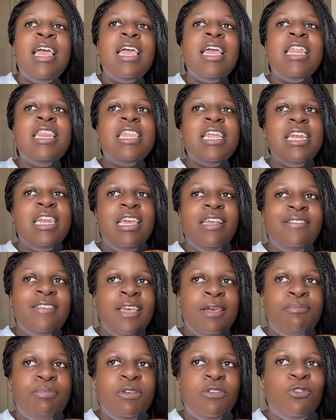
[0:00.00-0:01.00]
In the next
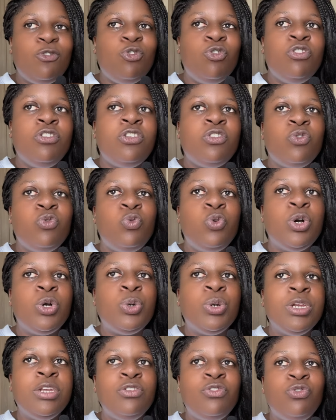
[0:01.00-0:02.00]
episode, we're
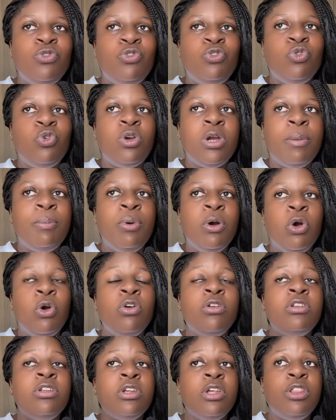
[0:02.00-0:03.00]
going to talk
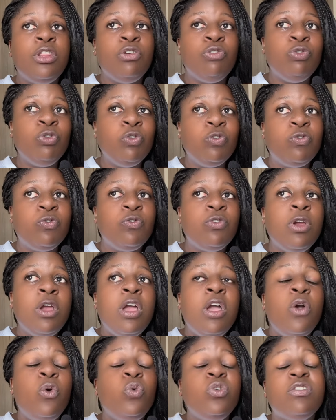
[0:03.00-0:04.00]
about the roof.
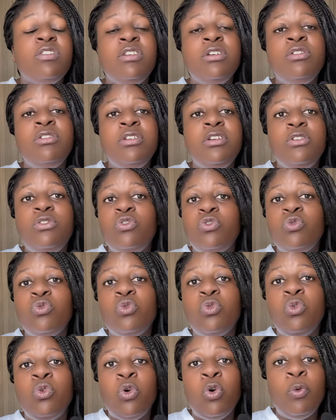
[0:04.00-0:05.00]
We still need
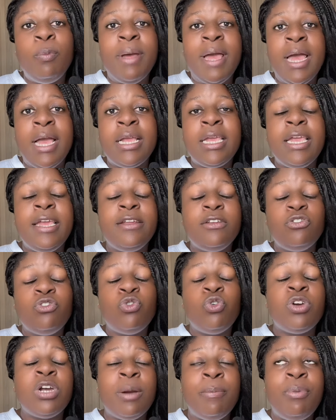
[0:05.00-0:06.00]
to go back and
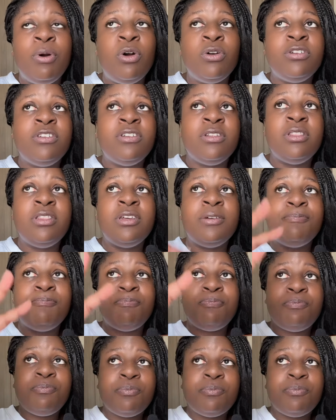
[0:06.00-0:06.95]
talk about the